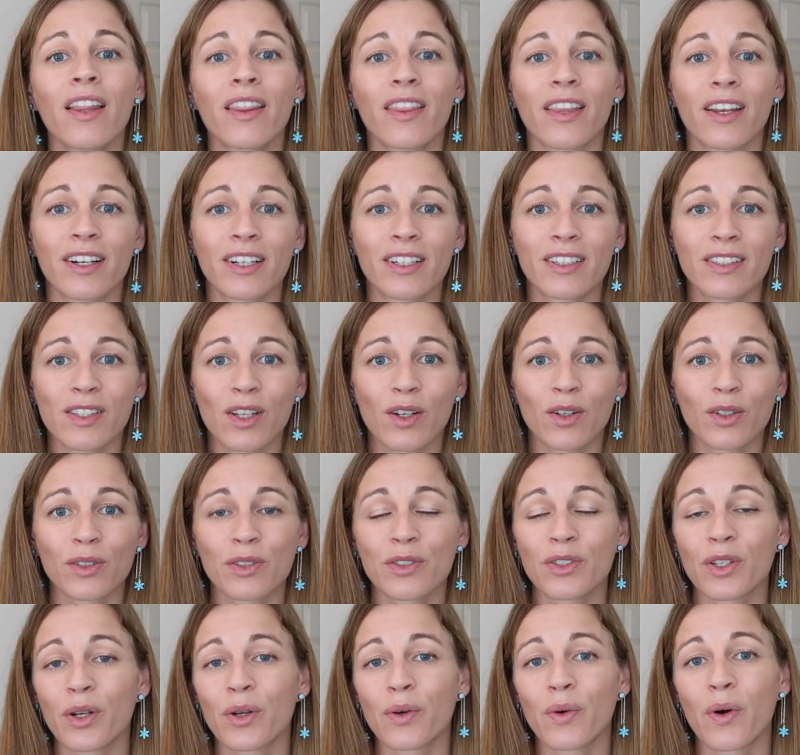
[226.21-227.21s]
There is
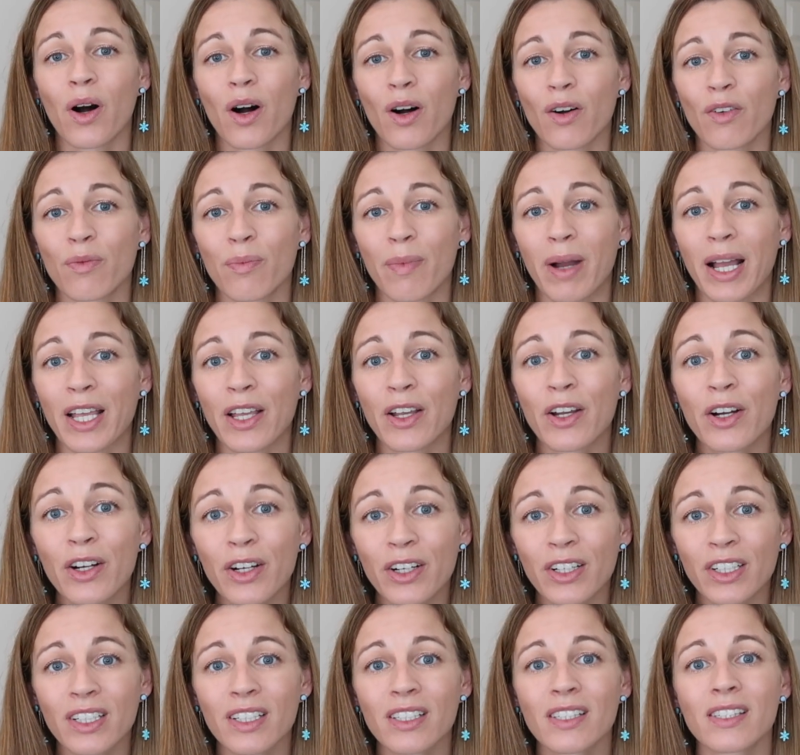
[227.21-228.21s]
also Off My
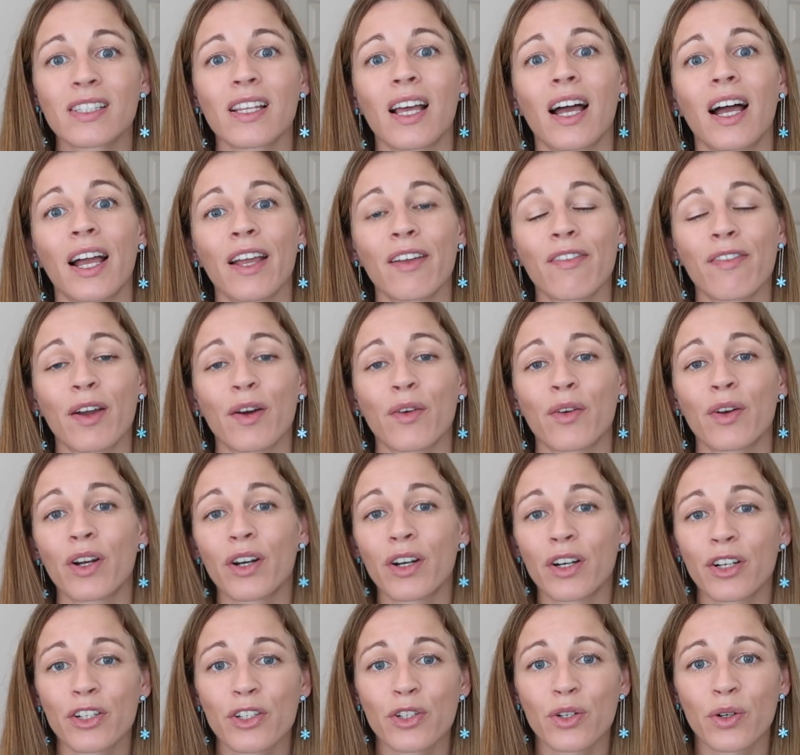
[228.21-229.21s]
Hooks. I found
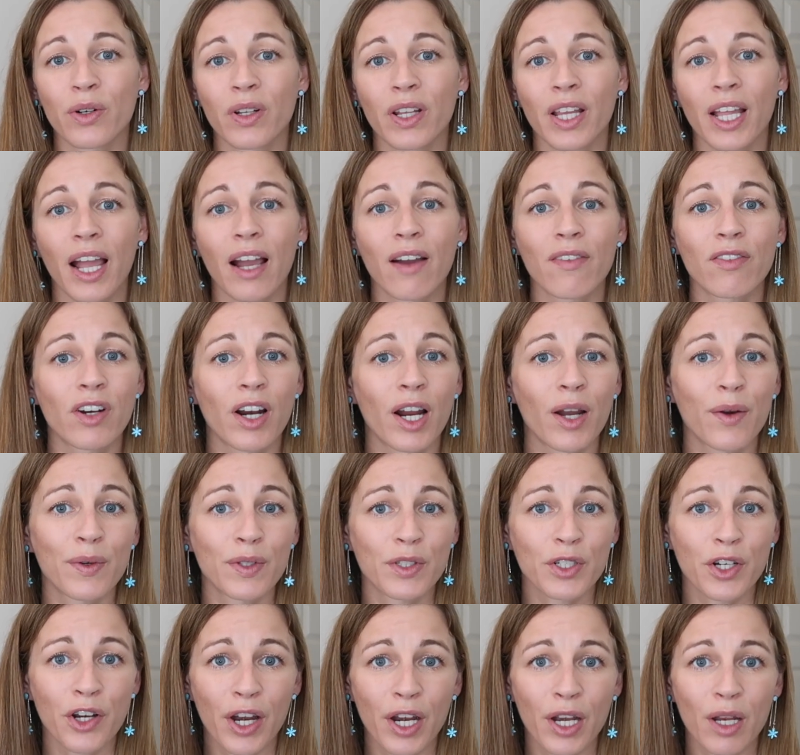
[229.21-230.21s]
her shortly after I
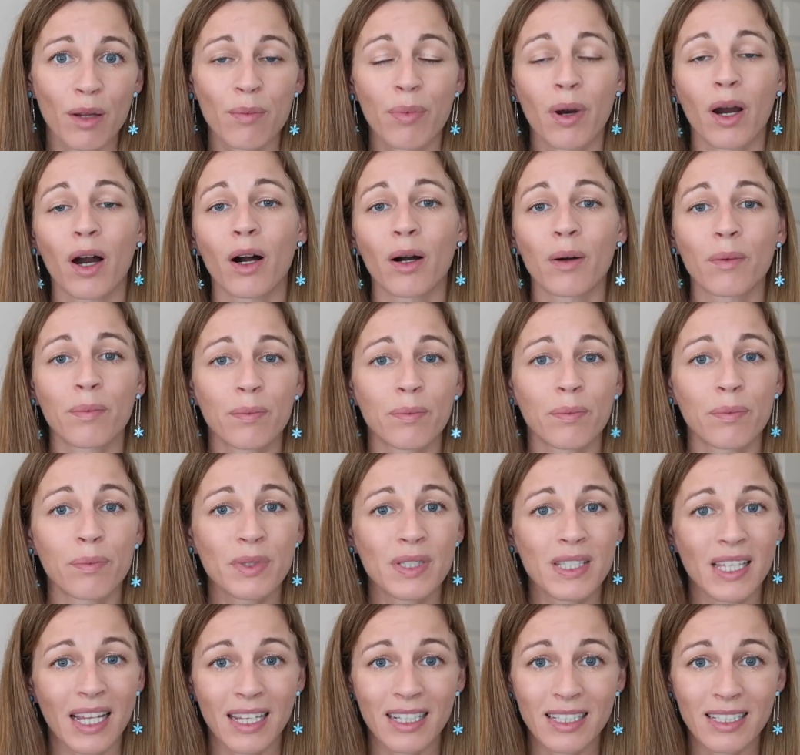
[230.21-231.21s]
was creating
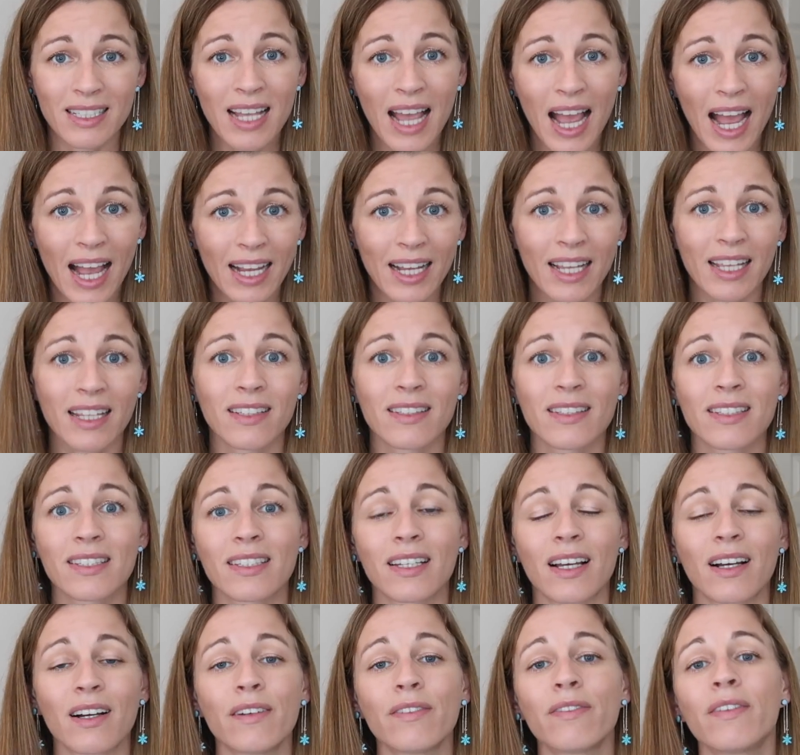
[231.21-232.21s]
pops and tagging
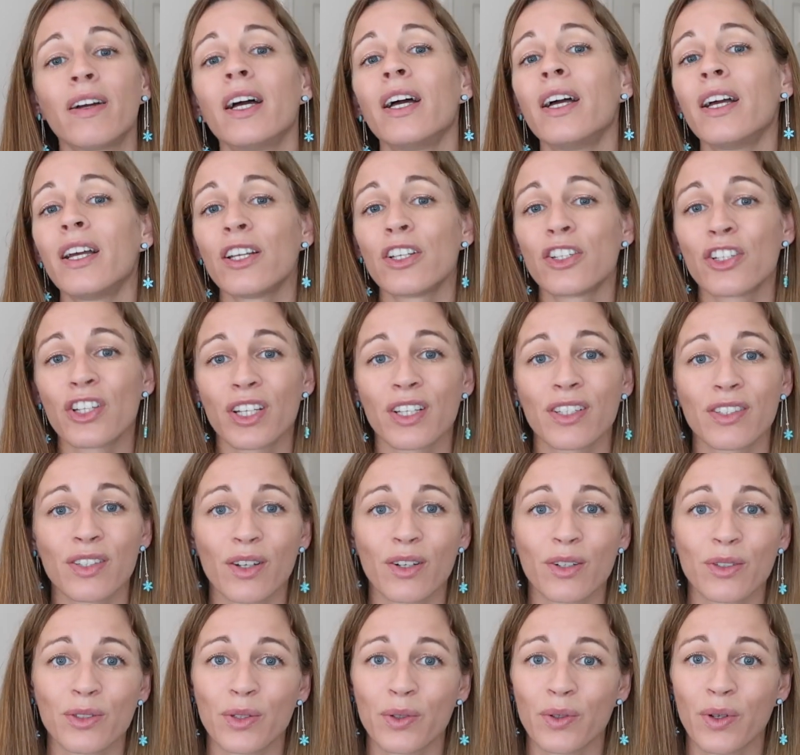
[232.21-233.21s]
stuff. She has
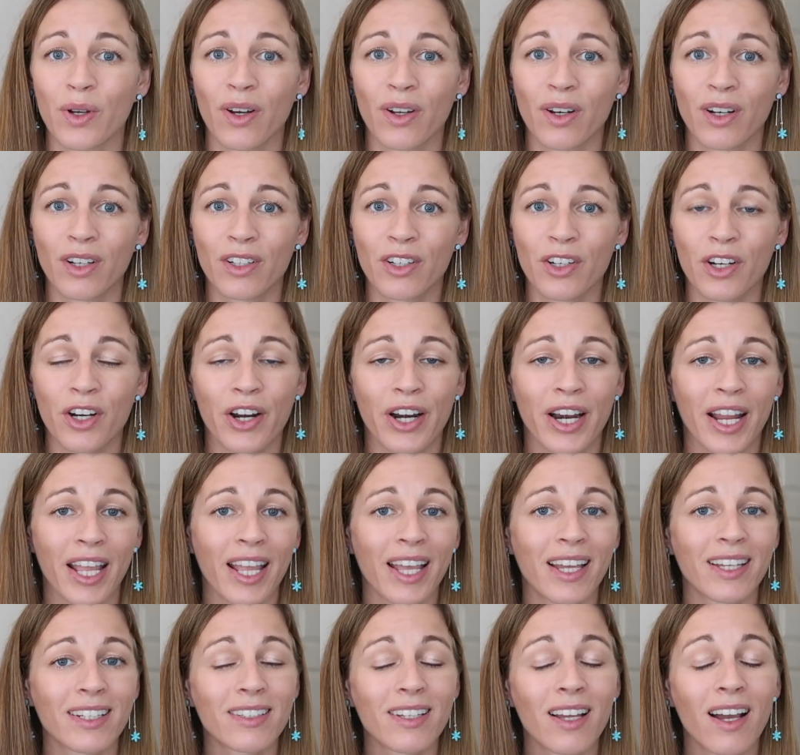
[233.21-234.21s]
also gone on to
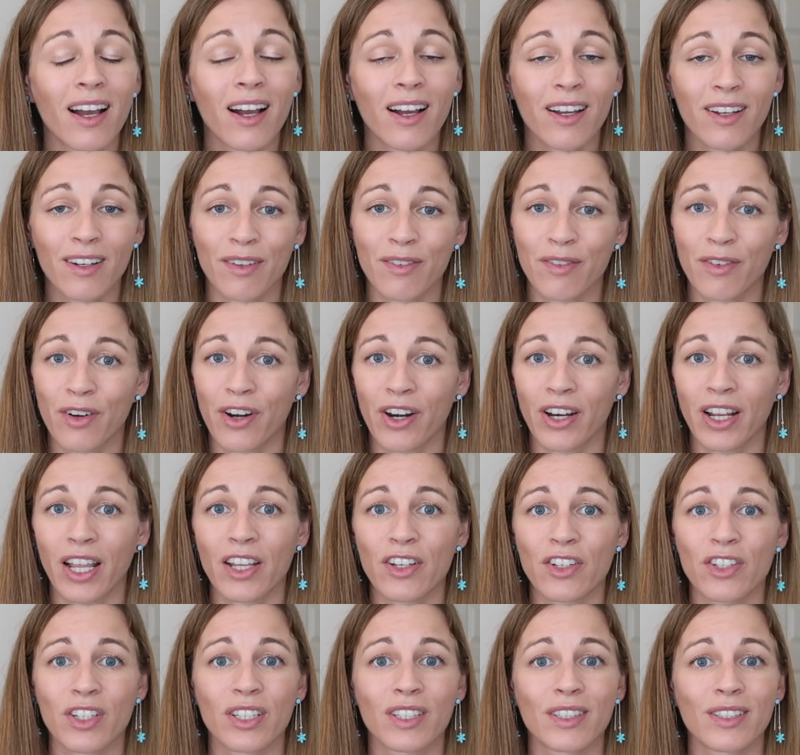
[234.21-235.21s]
create a ton of
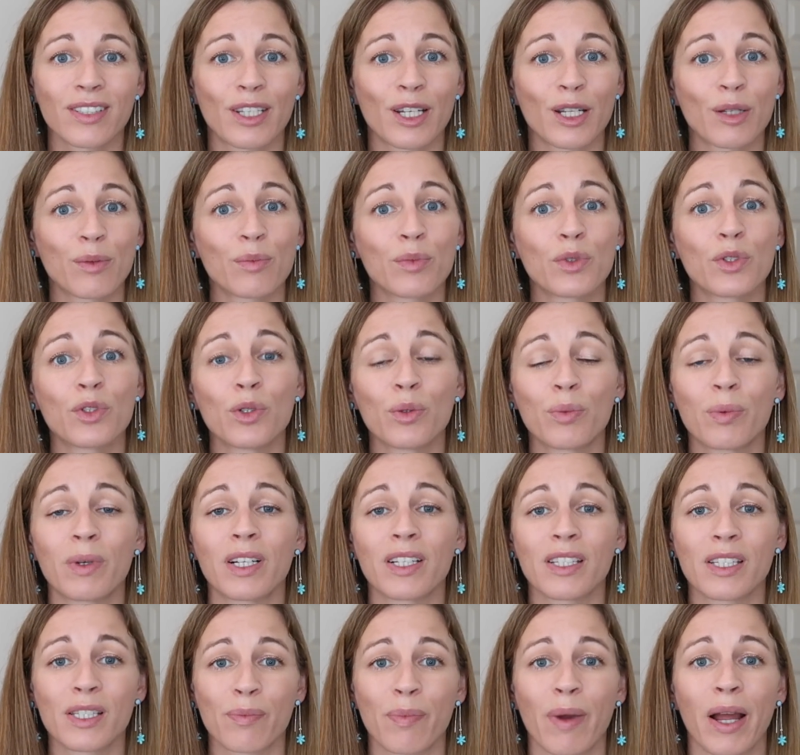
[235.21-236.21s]
creations, and I'm super
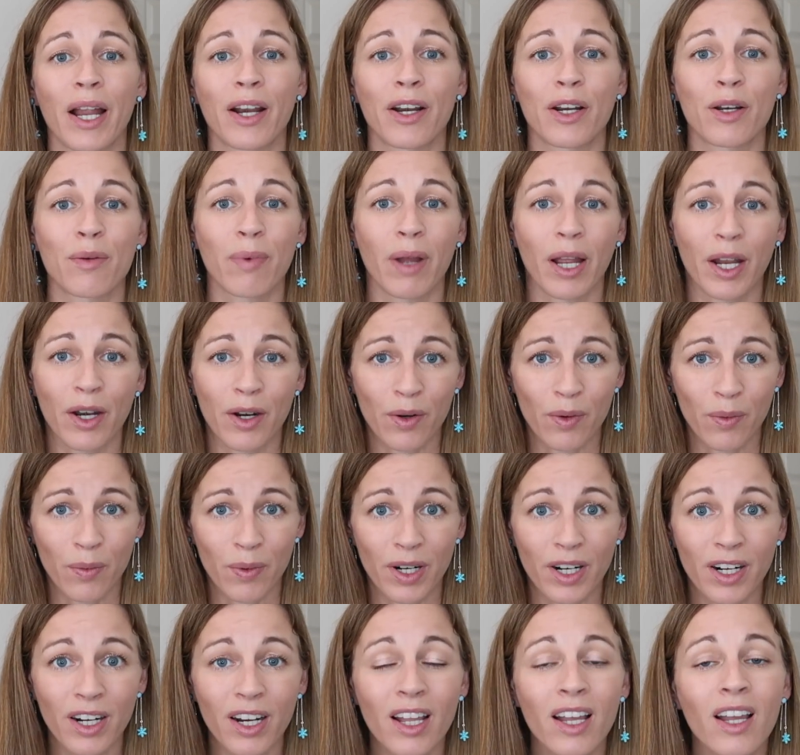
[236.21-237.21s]
inspired by her
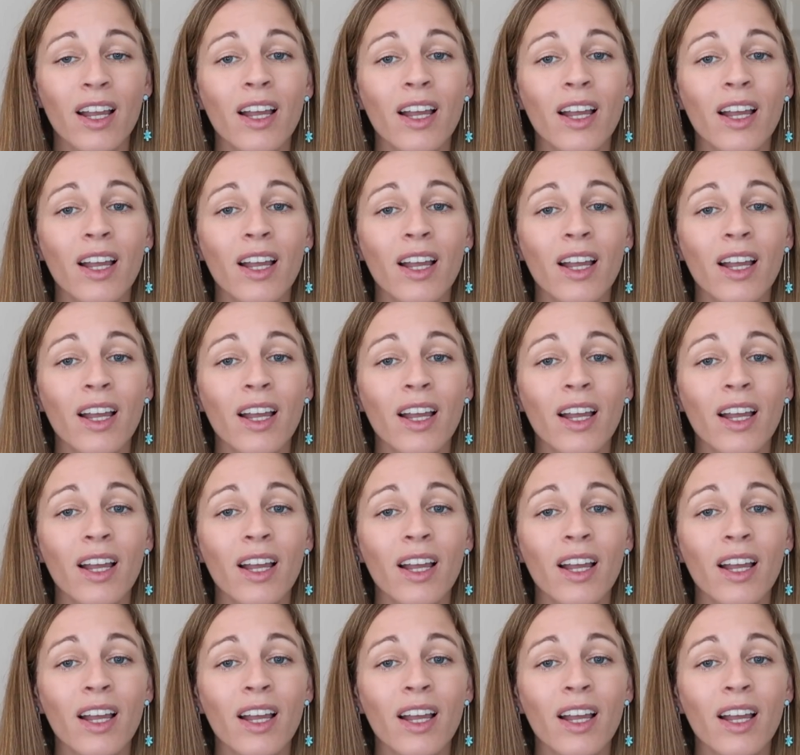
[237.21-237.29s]
work.